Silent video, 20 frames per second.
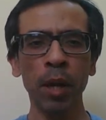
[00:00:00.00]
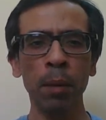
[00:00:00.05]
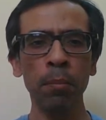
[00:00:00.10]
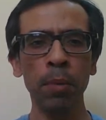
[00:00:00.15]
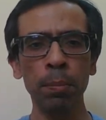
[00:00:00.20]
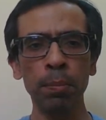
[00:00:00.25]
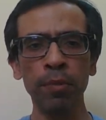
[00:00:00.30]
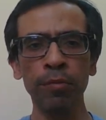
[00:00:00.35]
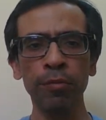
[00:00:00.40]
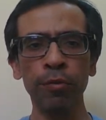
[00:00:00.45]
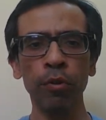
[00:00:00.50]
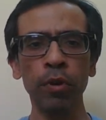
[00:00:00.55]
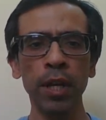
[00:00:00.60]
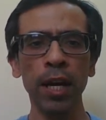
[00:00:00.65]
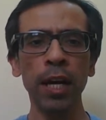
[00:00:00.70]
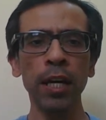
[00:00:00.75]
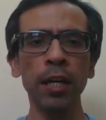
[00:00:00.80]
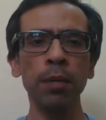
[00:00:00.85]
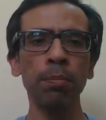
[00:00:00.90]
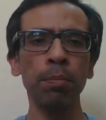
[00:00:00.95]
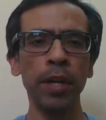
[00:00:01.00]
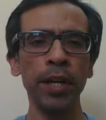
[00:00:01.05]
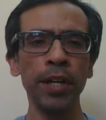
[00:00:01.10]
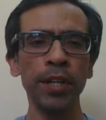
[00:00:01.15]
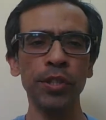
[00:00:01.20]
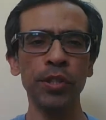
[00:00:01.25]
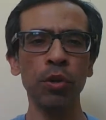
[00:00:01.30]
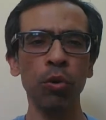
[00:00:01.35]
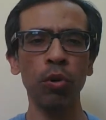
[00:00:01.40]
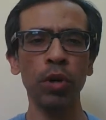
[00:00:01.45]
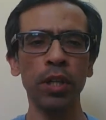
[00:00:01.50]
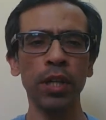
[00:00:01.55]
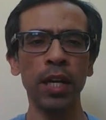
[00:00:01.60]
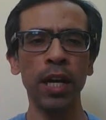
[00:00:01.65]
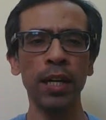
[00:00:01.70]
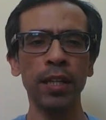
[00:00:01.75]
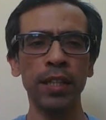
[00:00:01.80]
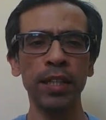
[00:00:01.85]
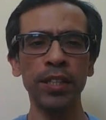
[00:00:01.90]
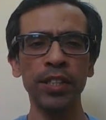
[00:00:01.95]
But before that, please note
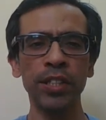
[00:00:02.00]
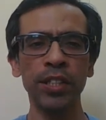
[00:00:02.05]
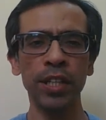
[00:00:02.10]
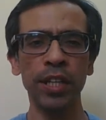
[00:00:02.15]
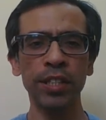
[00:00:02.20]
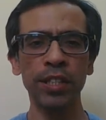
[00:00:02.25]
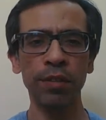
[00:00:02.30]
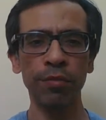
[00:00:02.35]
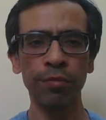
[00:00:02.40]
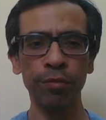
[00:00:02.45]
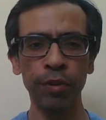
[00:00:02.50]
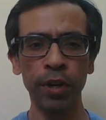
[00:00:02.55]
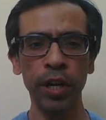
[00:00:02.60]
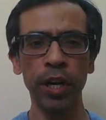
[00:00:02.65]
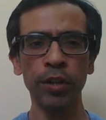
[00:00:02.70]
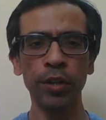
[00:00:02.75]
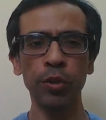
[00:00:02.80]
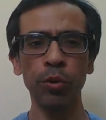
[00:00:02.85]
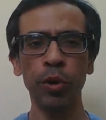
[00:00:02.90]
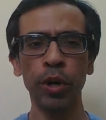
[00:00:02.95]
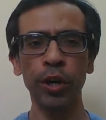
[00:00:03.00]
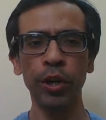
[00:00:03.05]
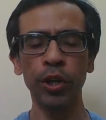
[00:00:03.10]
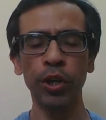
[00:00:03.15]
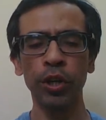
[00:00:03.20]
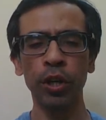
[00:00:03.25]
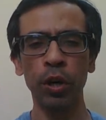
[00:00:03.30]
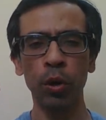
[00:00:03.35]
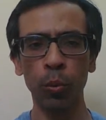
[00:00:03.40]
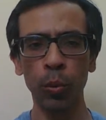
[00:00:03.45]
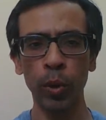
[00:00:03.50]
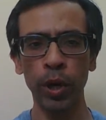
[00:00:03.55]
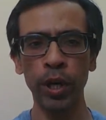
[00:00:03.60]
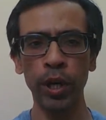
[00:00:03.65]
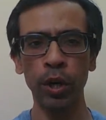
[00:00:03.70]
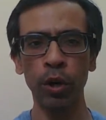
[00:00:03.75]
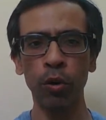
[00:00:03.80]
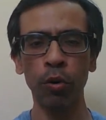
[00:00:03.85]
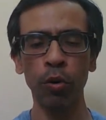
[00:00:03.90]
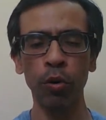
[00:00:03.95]
that this is a free educational
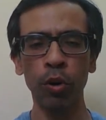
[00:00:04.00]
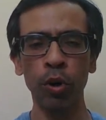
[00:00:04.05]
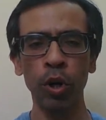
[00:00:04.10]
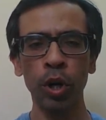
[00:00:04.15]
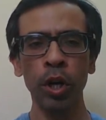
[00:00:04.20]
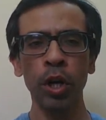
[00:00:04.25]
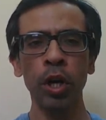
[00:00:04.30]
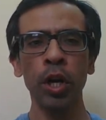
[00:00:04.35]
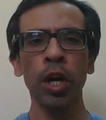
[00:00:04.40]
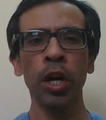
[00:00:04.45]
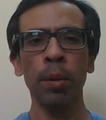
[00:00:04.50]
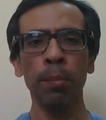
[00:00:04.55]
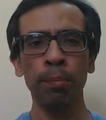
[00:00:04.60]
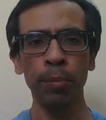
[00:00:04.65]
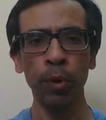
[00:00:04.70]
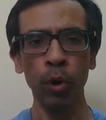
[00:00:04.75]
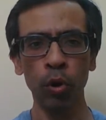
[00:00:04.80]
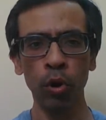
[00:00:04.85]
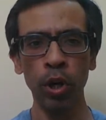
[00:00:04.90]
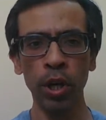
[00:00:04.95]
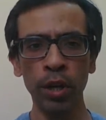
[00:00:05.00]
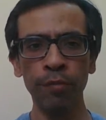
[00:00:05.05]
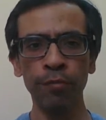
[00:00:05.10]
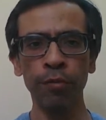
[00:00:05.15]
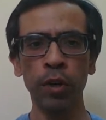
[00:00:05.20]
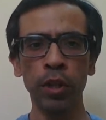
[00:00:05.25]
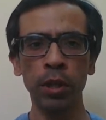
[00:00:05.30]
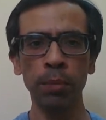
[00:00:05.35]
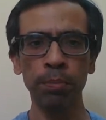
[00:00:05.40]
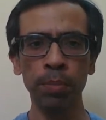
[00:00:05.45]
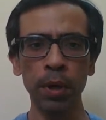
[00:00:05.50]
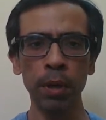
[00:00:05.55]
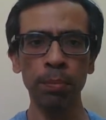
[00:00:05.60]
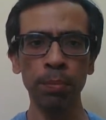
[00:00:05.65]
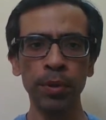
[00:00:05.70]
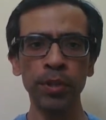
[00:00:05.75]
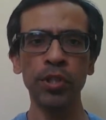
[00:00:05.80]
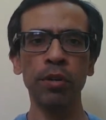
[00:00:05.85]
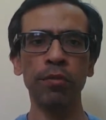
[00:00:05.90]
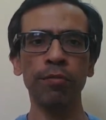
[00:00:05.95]
video purely for the
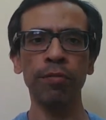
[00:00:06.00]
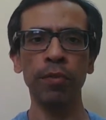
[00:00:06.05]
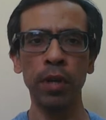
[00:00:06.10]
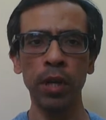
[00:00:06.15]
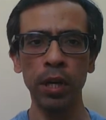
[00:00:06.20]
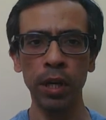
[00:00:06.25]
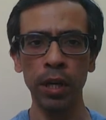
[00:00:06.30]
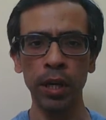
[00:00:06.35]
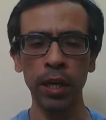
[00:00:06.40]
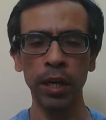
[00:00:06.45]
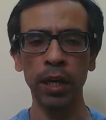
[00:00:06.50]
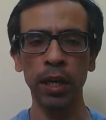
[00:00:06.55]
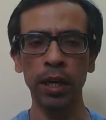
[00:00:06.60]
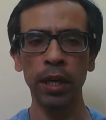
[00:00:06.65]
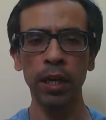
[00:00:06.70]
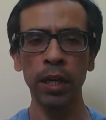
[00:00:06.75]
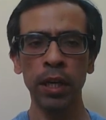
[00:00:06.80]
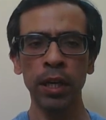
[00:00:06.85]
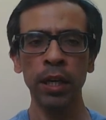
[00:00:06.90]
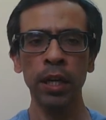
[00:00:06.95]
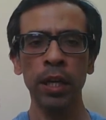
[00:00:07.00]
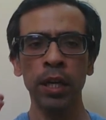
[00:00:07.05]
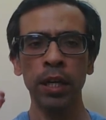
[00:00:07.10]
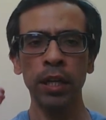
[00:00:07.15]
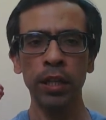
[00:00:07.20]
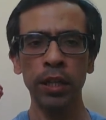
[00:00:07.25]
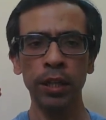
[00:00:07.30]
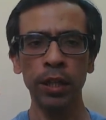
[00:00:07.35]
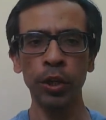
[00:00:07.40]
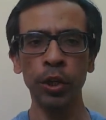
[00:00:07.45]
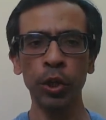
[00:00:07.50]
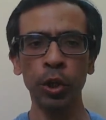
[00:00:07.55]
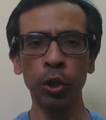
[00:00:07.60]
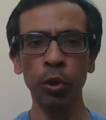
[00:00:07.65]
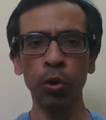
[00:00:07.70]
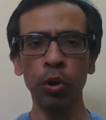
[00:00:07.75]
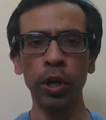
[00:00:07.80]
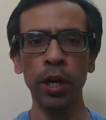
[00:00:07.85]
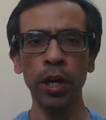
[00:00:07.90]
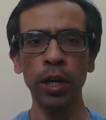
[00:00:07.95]
purpose of learning. This
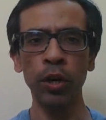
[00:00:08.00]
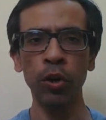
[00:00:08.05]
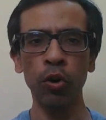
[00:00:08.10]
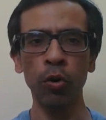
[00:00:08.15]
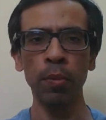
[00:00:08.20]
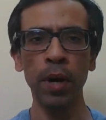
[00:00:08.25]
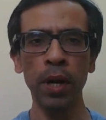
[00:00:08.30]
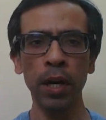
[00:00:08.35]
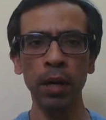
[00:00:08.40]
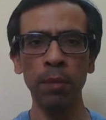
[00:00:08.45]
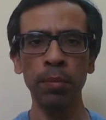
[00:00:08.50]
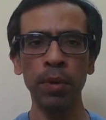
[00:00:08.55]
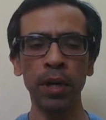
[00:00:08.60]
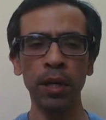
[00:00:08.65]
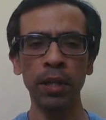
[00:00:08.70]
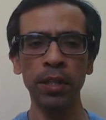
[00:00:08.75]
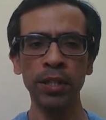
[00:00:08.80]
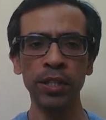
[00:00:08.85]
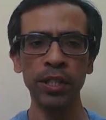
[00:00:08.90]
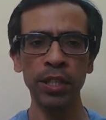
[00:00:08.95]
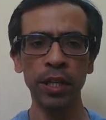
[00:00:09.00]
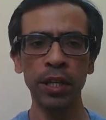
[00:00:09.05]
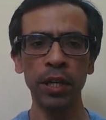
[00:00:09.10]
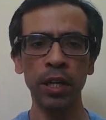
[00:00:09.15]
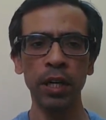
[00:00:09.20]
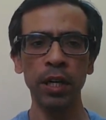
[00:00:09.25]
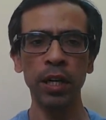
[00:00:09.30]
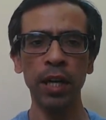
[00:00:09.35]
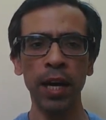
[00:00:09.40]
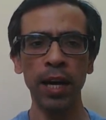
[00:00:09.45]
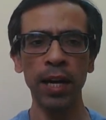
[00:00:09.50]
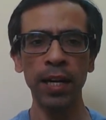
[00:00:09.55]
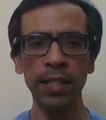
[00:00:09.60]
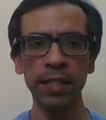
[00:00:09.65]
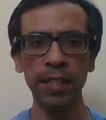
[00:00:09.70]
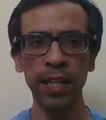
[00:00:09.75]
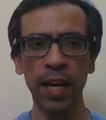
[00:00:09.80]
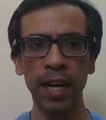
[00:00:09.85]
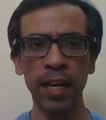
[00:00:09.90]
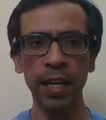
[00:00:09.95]
should in no manner be considered
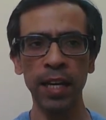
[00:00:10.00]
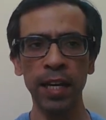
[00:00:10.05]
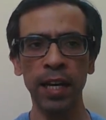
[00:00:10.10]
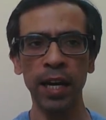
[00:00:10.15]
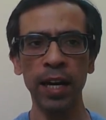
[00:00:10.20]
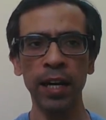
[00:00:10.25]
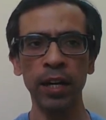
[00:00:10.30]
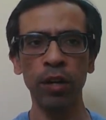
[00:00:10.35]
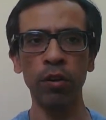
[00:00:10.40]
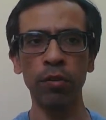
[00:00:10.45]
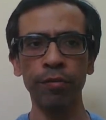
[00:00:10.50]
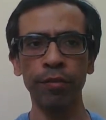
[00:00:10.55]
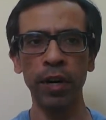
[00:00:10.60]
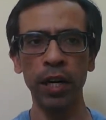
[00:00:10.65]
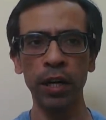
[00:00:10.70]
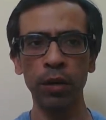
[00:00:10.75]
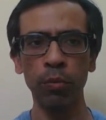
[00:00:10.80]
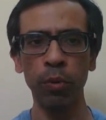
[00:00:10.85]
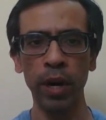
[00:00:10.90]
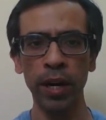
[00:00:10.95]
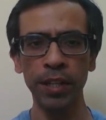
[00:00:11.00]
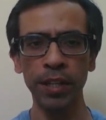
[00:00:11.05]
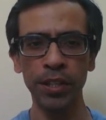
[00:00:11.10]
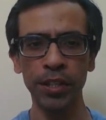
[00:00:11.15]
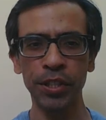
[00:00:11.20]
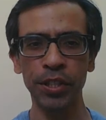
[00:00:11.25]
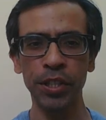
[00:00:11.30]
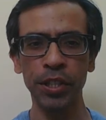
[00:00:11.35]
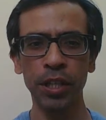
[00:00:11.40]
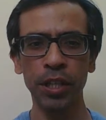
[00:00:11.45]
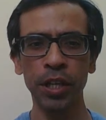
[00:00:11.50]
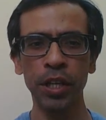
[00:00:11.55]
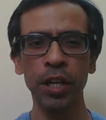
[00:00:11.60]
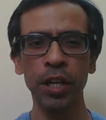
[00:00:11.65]
as any kind of advice,